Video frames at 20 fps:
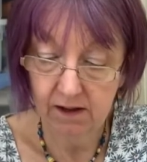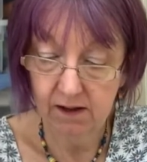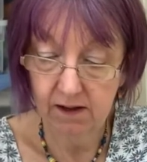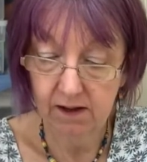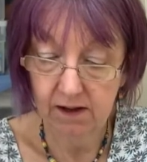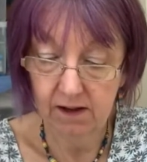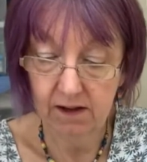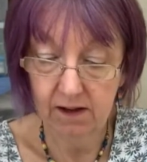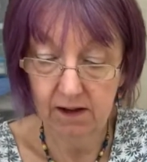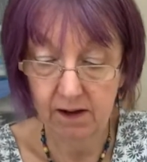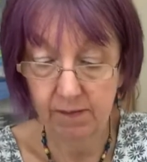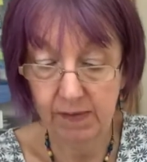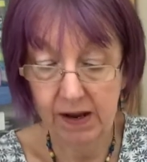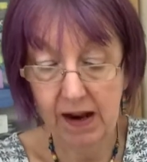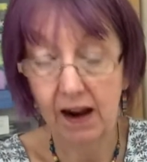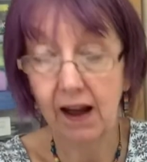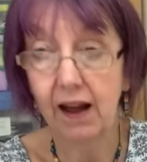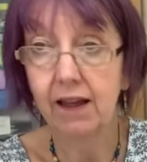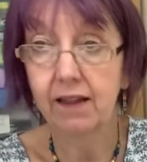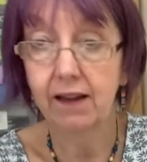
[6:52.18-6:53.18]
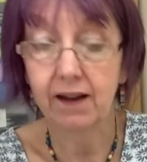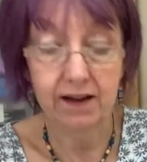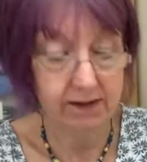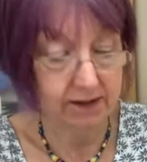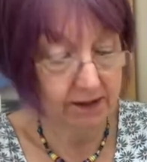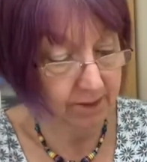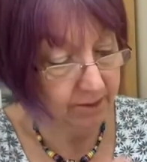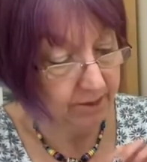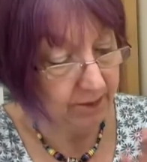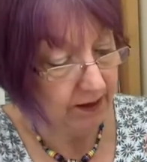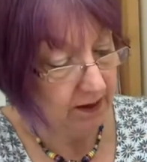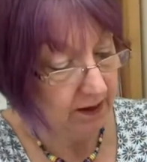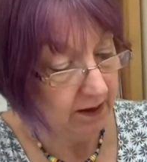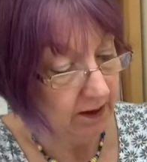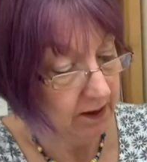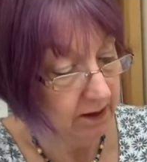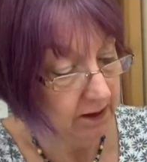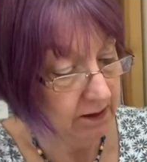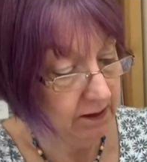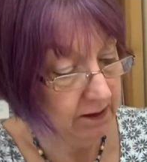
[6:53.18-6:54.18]
a bit like that.
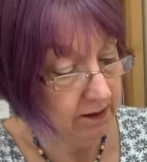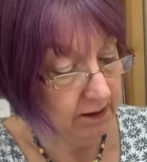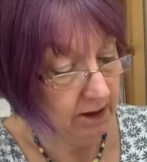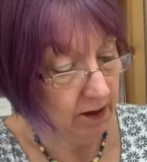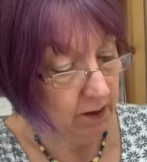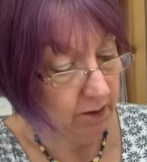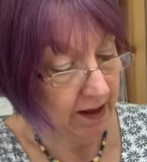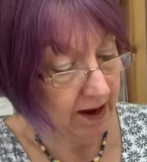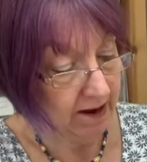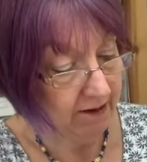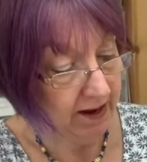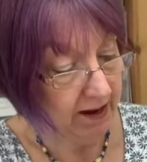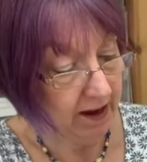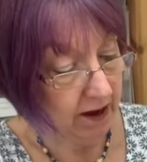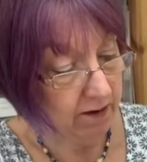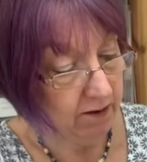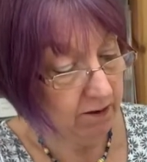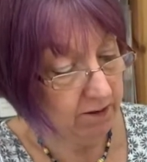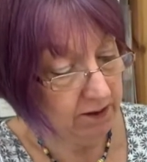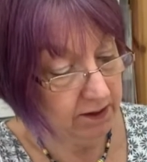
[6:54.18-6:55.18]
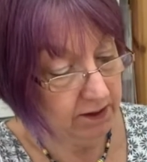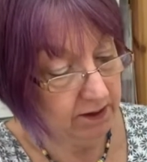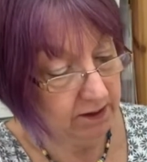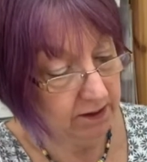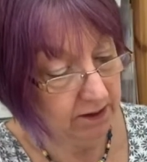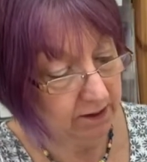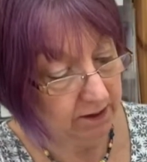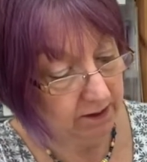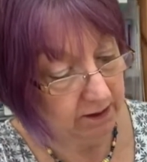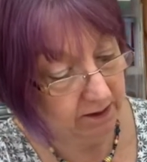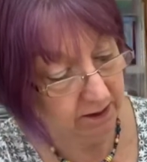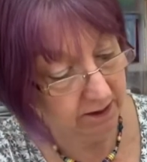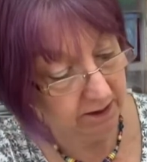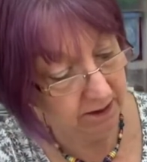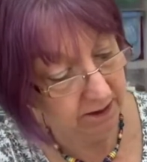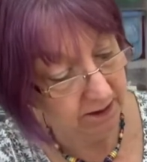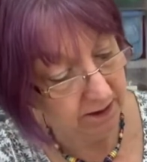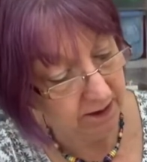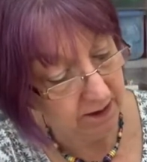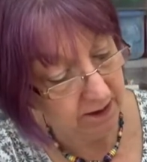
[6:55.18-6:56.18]
So there he goes.
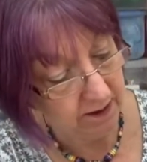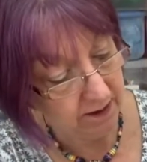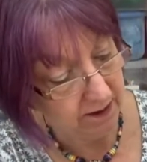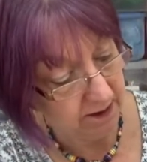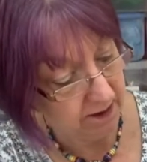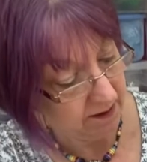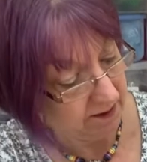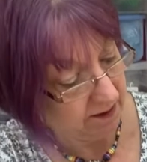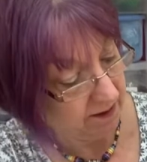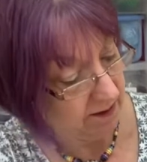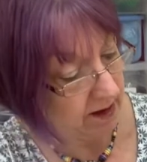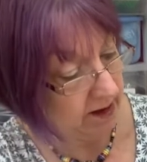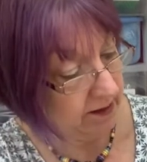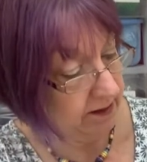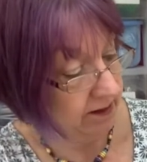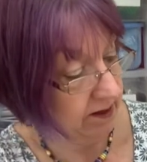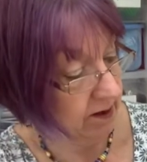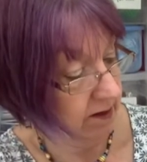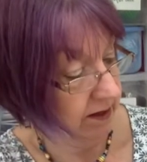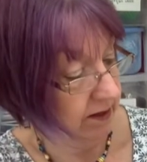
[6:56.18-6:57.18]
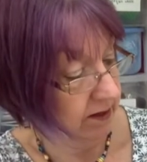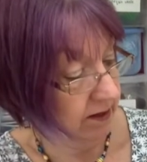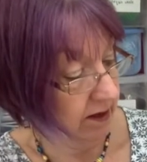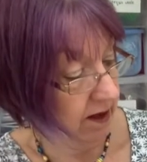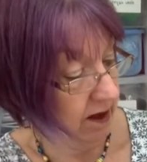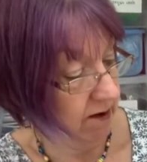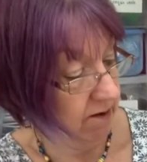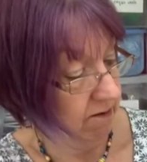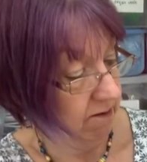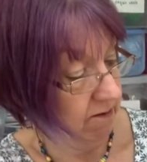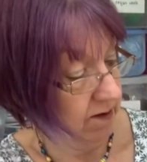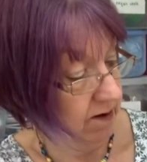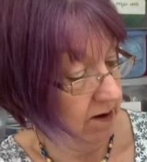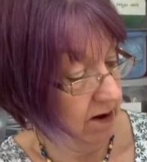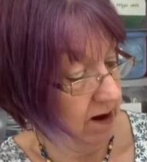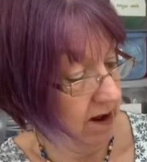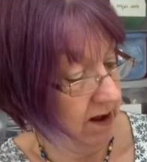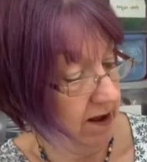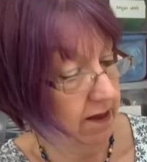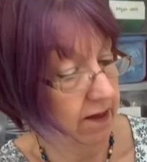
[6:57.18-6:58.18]
That's going to go
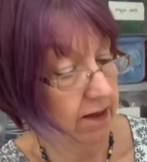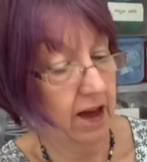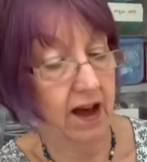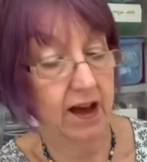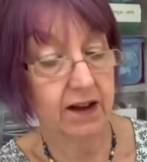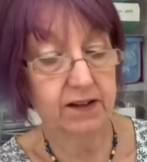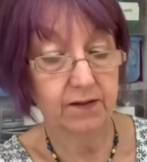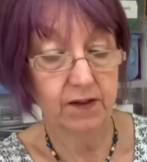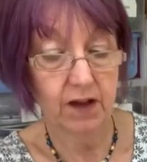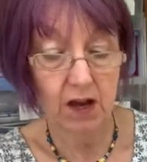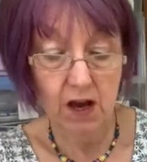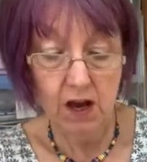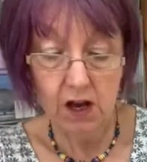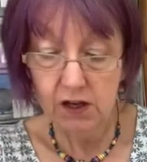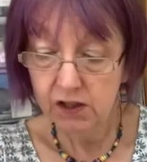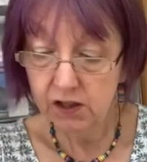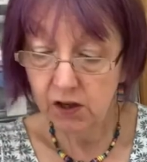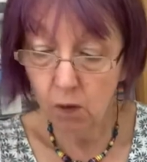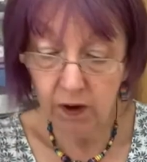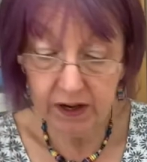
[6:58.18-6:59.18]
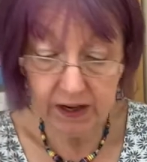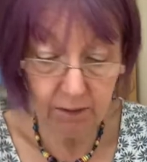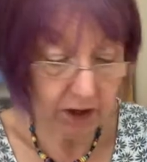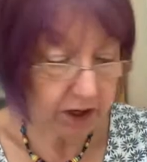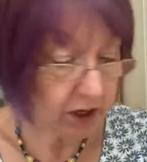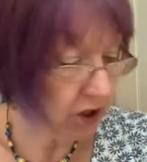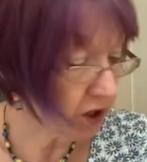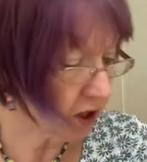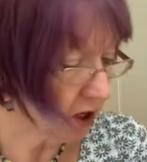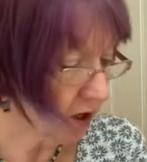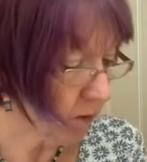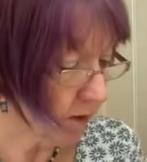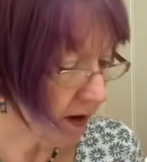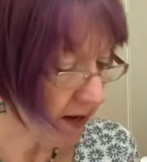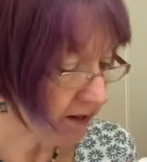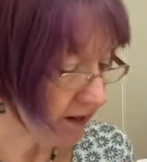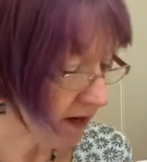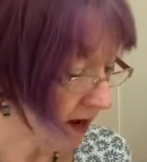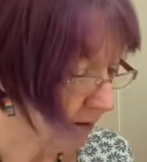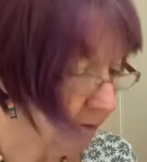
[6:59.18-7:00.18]
like that. So what I'm going to do
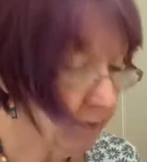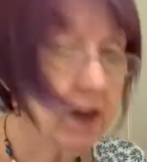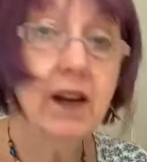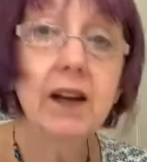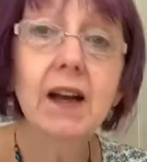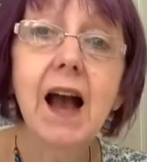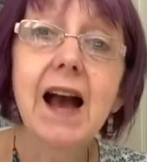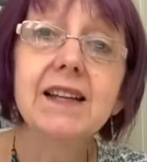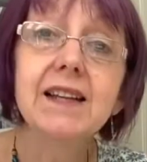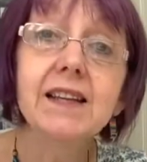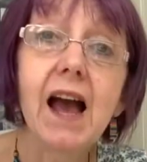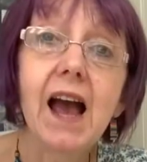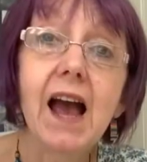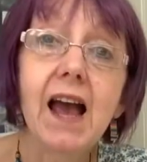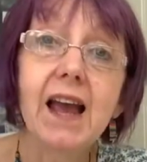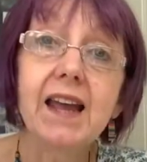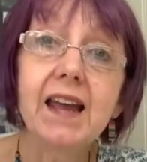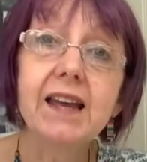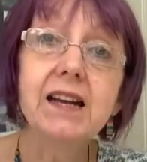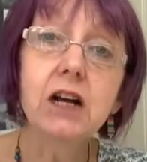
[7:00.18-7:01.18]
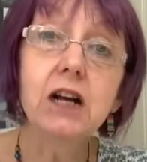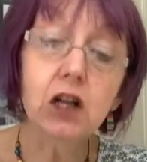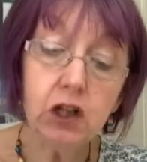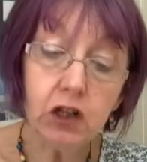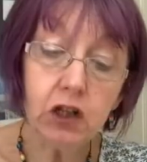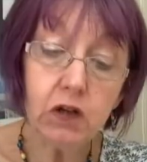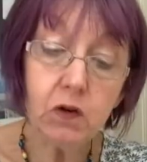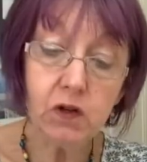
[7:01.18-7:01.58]
is I'm going to get a glue